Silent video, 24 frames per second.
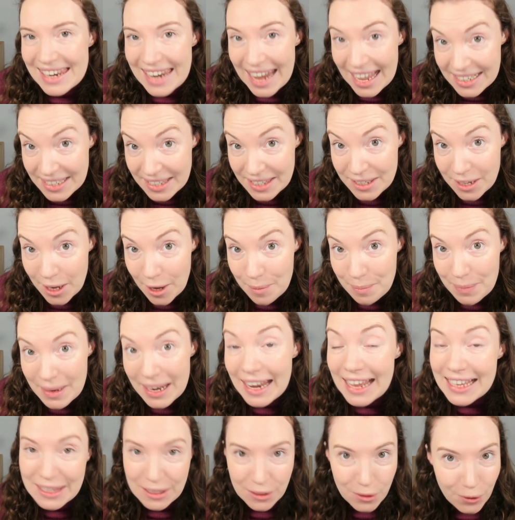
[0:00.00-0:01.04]
Next up,
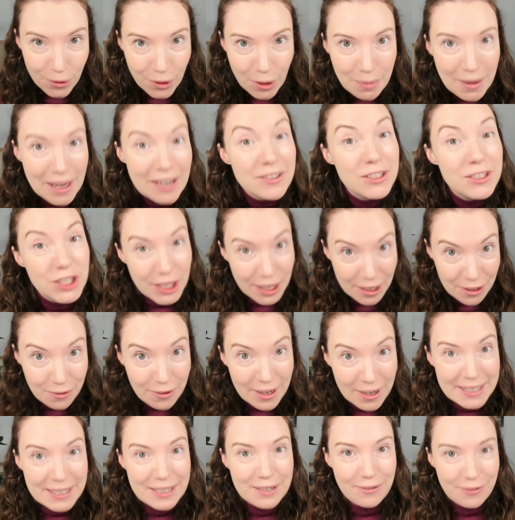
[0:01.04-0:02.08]
let's talk about
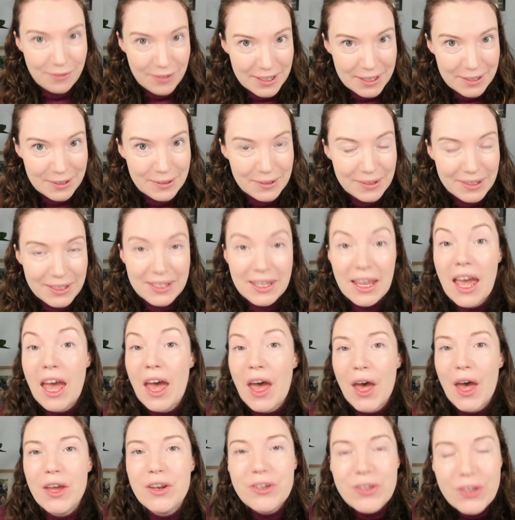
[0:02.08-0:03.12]
generated fields,
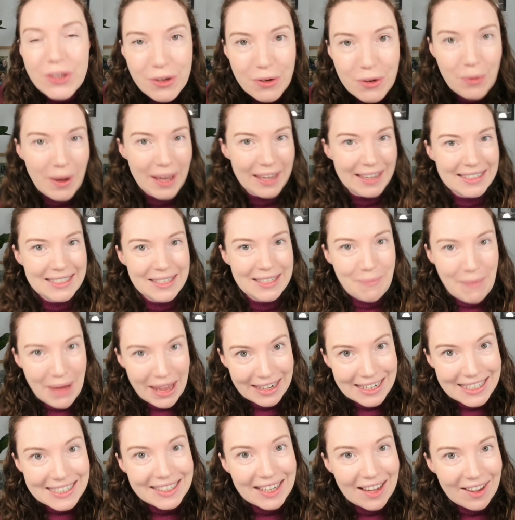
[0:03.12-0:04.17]
a new way to manage